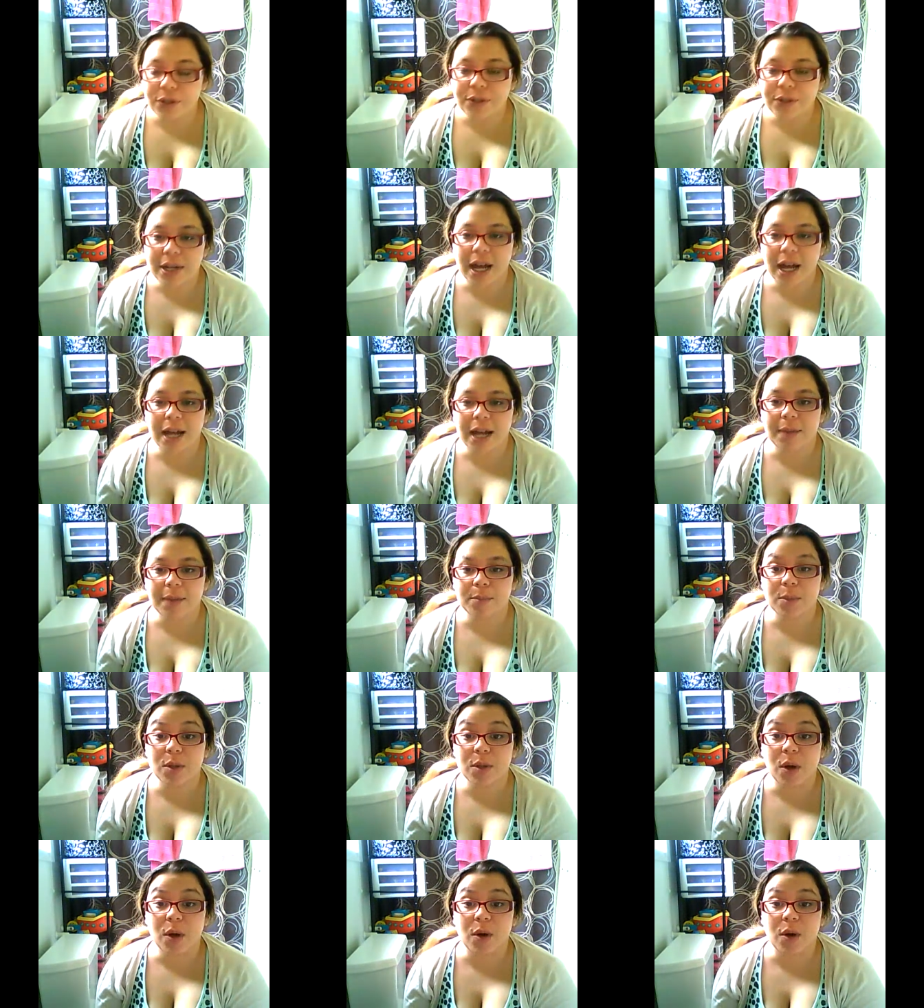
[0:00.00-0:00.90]

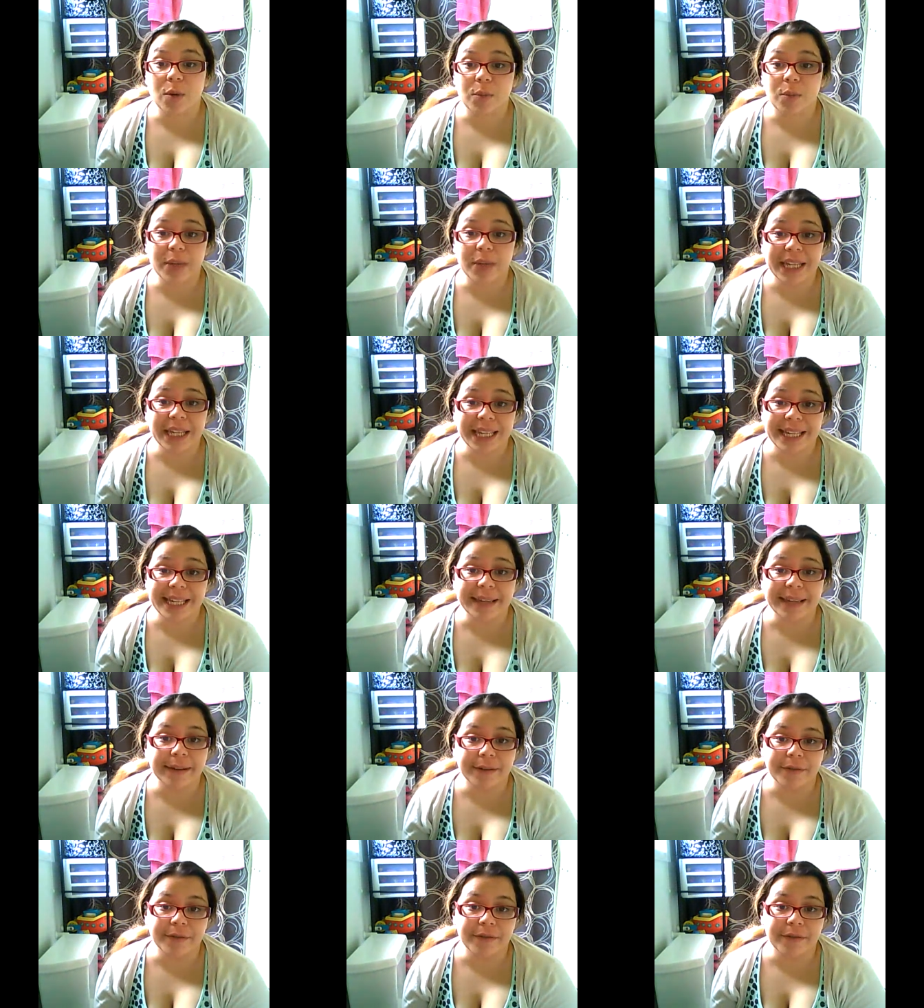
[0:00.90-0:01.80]
times a week,
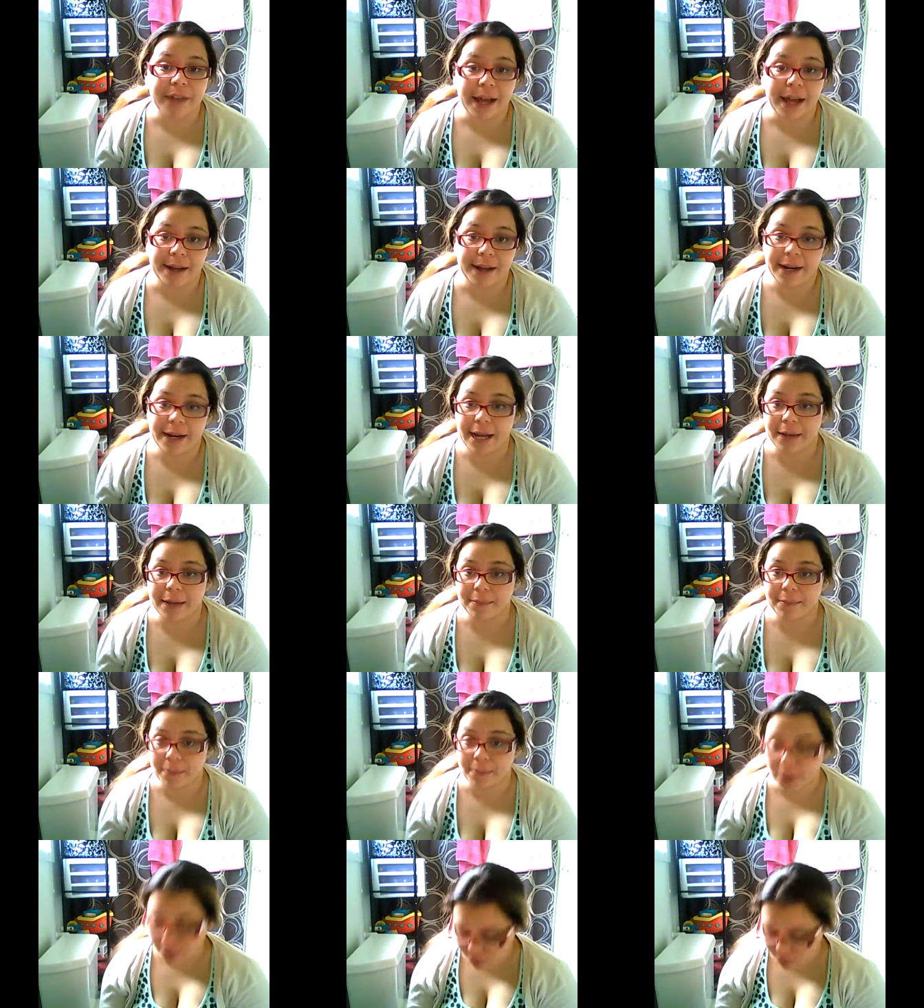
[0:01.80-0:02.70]
if that at
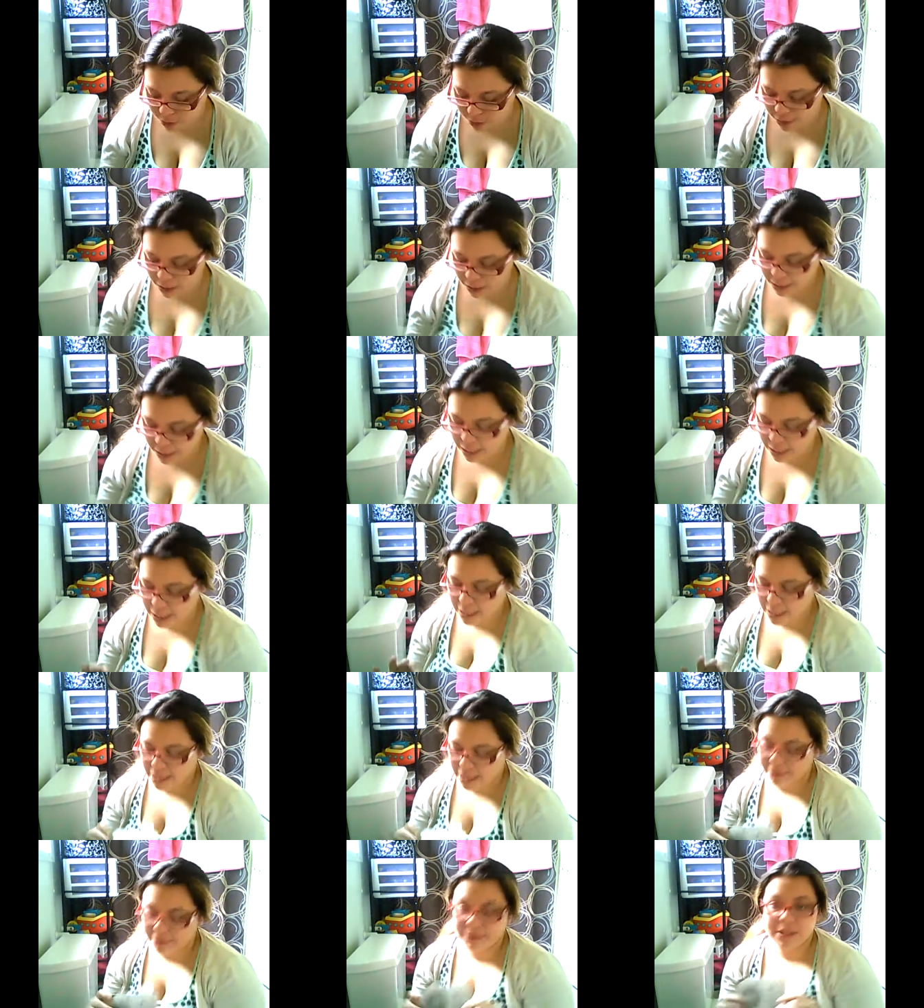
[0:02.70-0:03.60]
most,
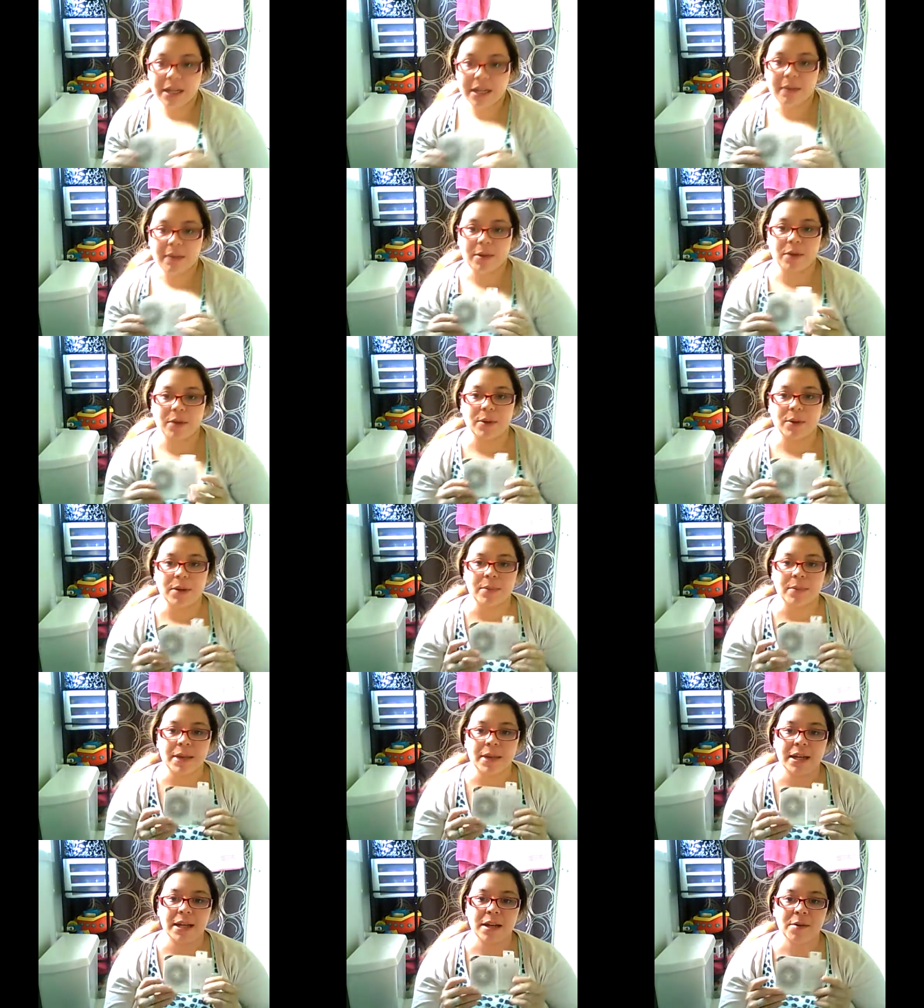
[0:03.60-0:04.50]
and every time I wear
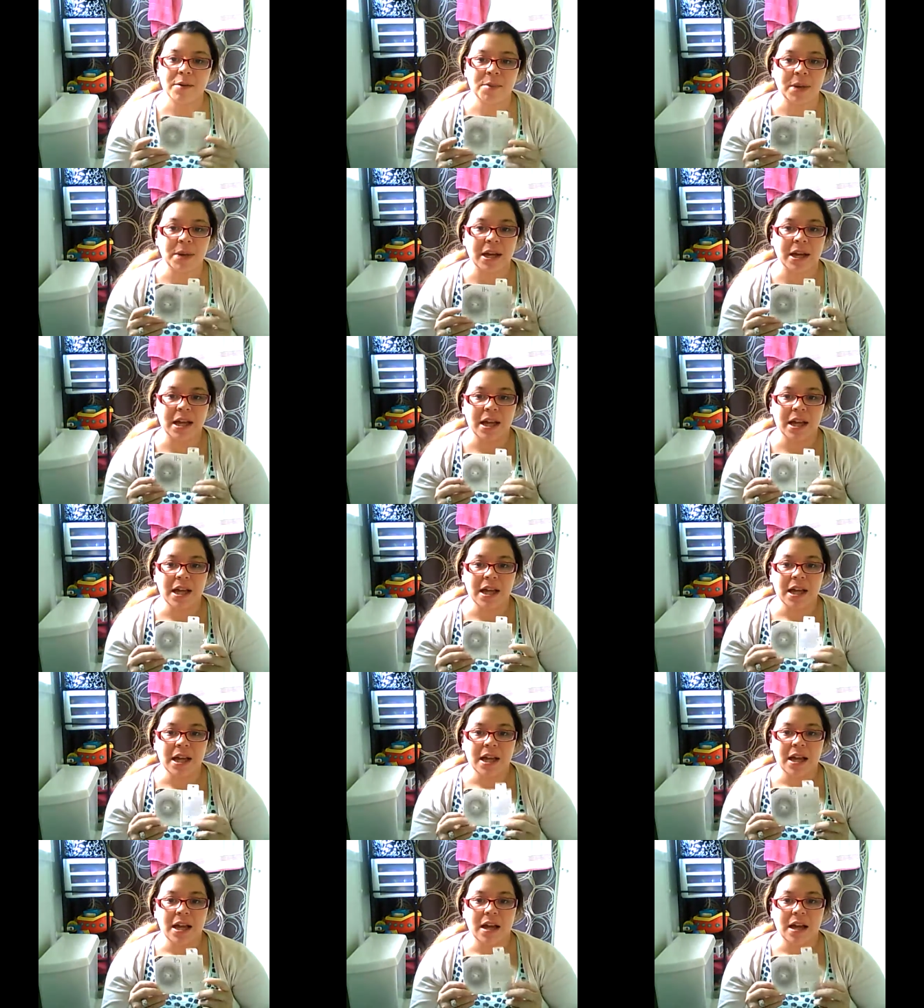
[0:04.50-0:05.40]
makeup, but
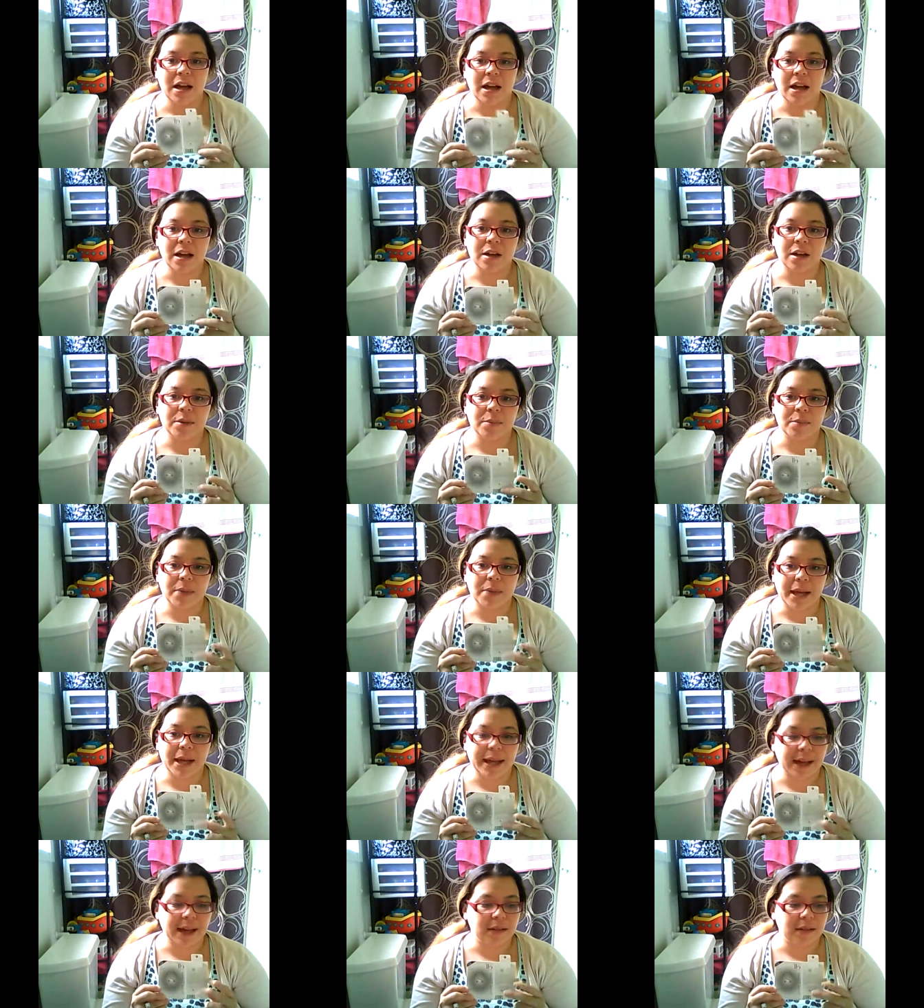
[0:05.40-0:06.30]

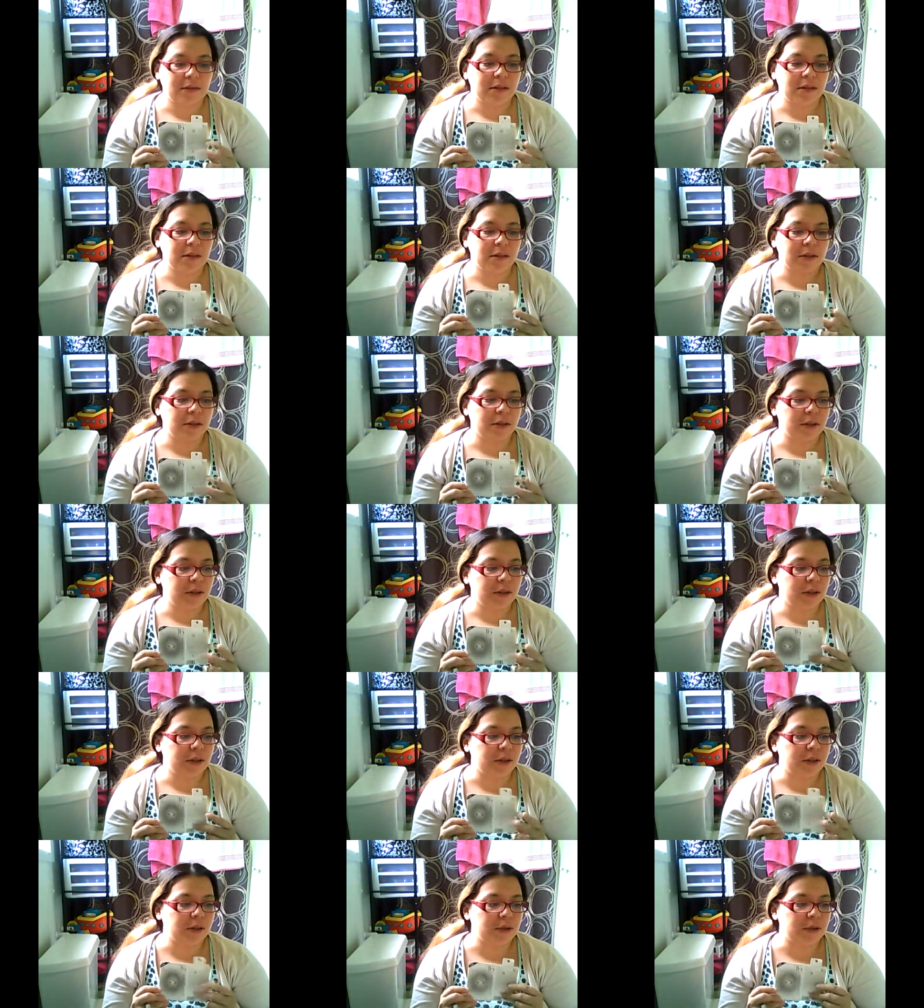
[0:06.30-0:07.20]
I have to
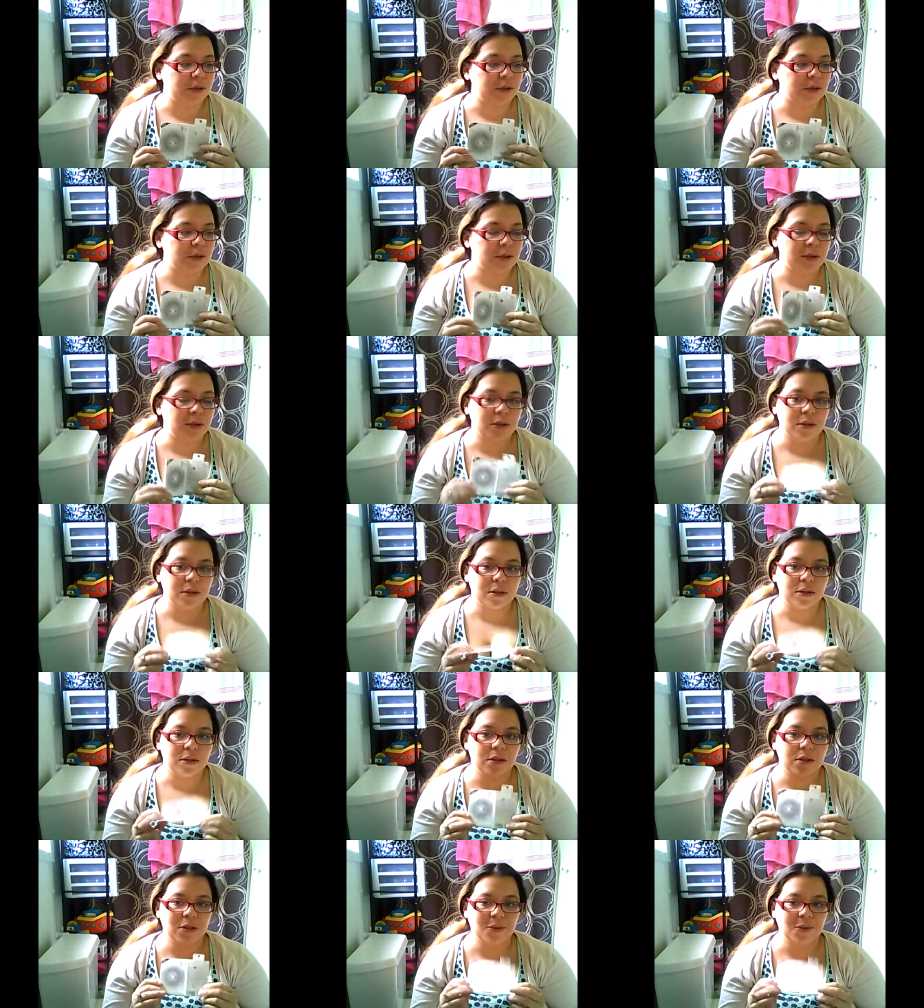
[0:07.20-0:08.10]
use
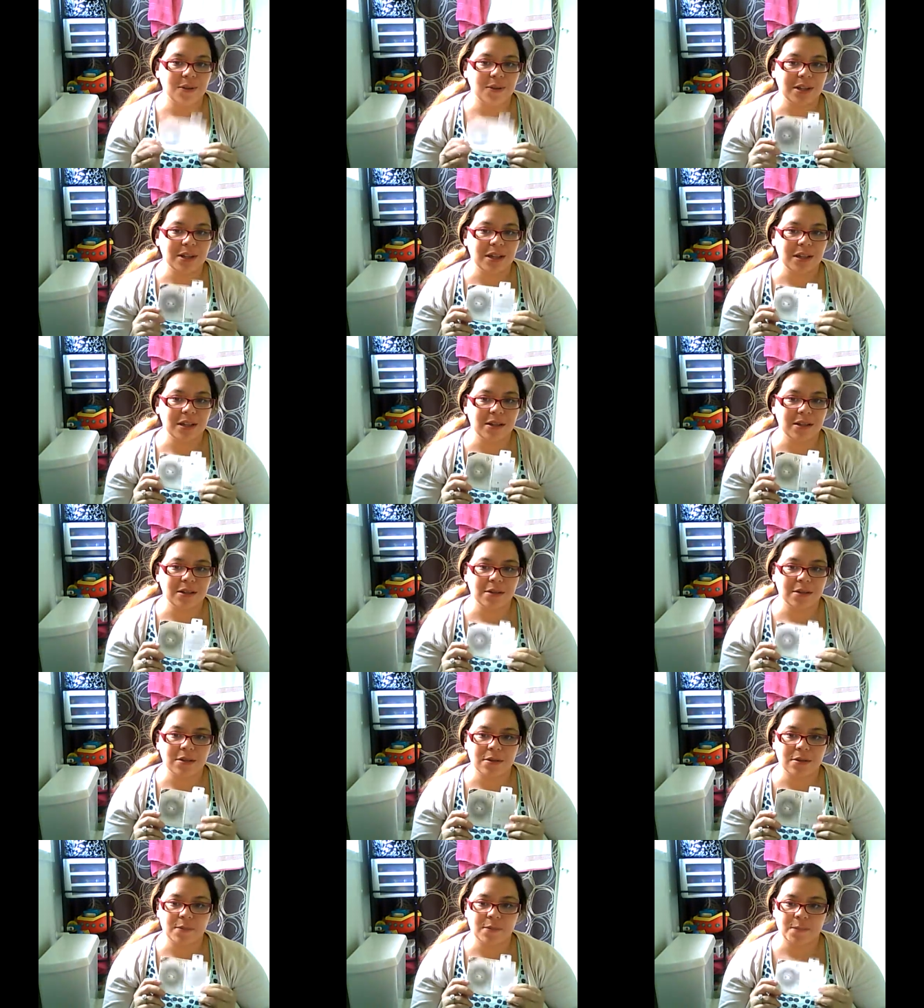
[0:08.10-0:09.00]
2 of
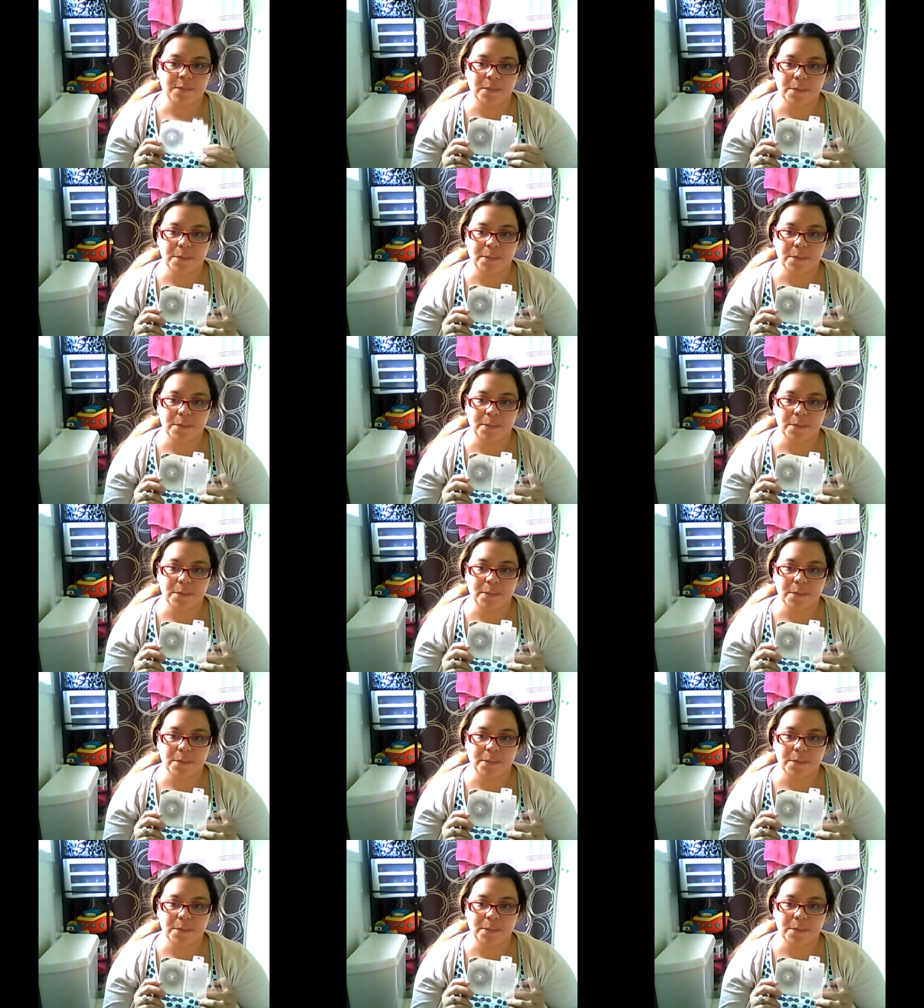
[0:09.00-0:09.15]
these